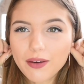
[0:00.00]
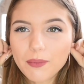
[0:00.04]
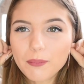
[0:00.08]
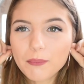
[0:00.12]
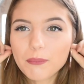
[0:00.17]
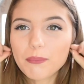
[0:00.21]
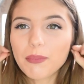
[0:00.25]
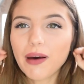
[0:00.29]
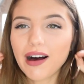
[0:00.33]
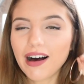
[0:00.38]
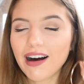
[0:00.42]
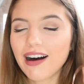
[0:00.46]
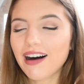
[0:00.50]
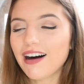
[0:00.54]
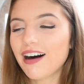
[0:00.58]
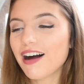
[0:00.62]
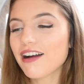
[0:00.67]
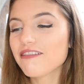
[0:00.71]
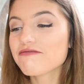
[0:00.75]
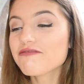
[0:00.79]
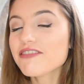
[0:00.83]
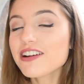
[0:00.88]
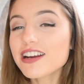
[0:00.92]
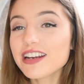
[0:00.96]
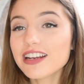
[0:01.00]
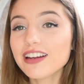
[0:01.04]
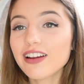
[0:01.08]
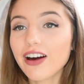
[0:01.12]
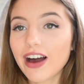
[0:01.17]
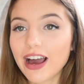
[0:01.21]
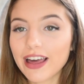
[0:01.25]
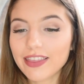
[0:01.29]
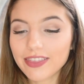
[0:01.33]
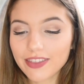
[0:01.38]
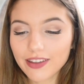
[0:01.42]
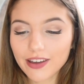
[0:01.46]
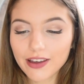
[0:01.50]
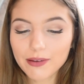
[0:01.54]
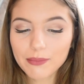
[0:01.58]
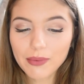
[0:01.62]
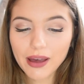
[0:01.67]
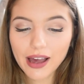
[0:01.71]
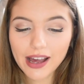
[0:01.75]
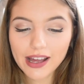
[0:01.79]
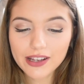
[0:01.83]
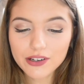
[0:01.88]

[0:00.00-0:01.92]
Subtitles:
them, but I really like them,